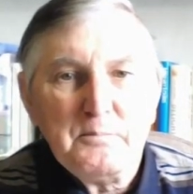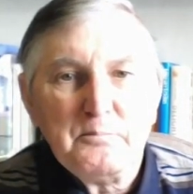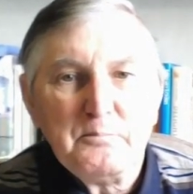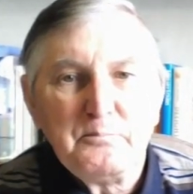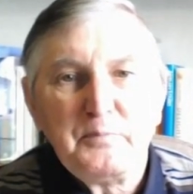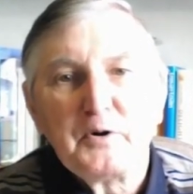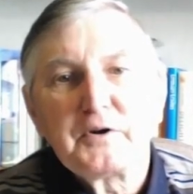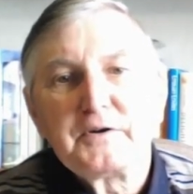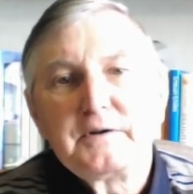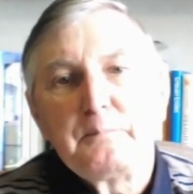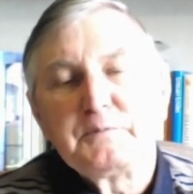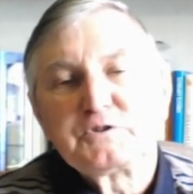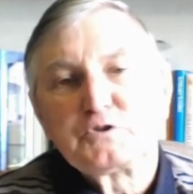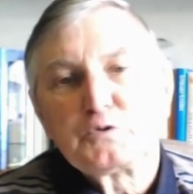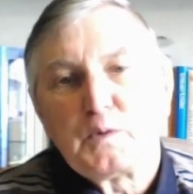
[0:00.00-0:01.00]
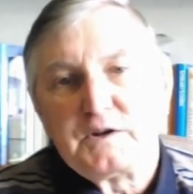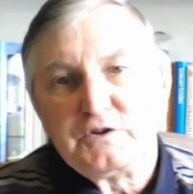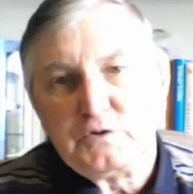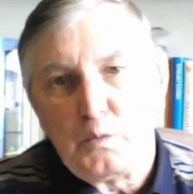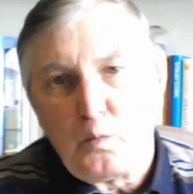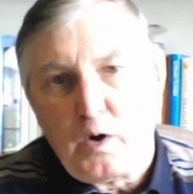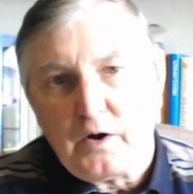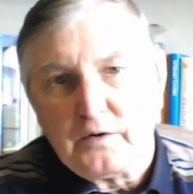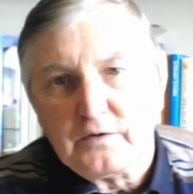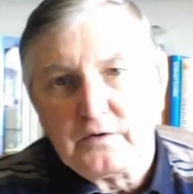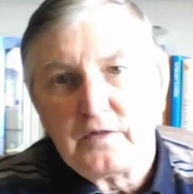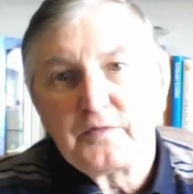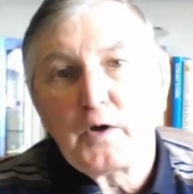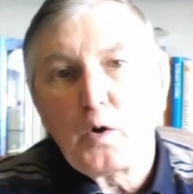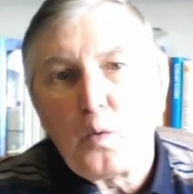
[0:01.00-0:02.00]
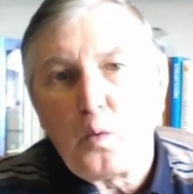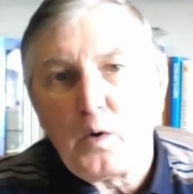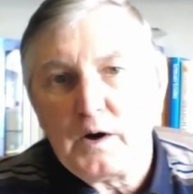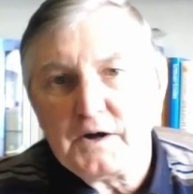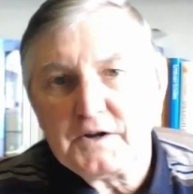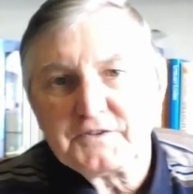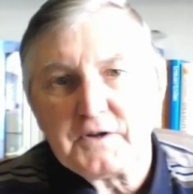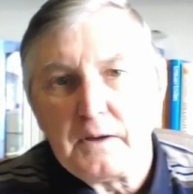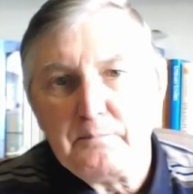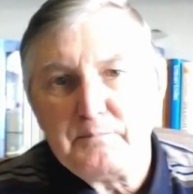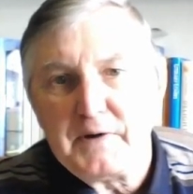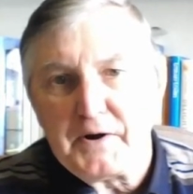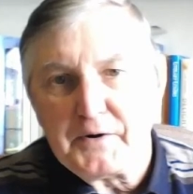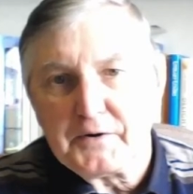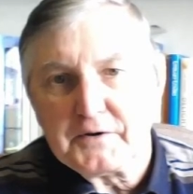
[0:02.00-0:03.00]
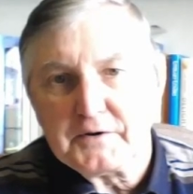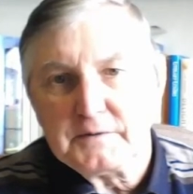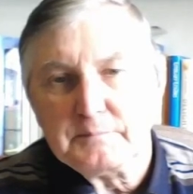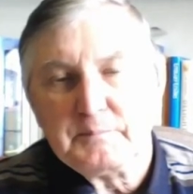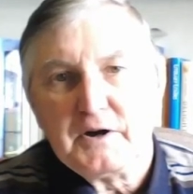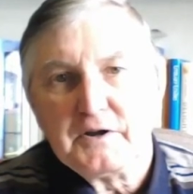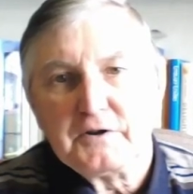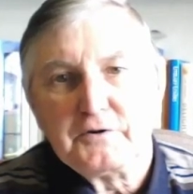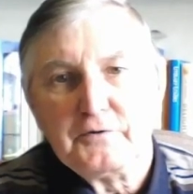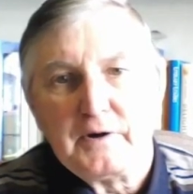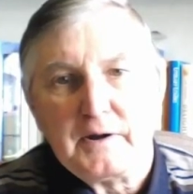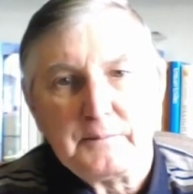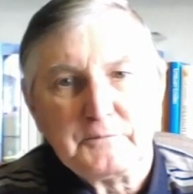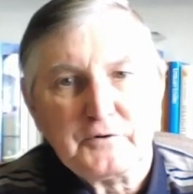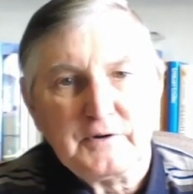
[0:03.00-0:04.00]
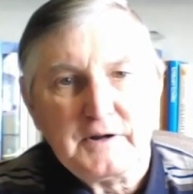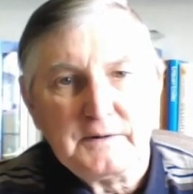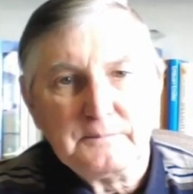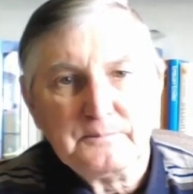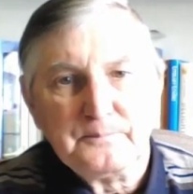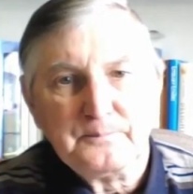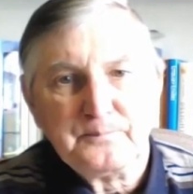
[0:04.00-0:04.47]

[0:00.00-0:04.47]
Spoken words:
Book number 21, The Quiet American by Graham Greene.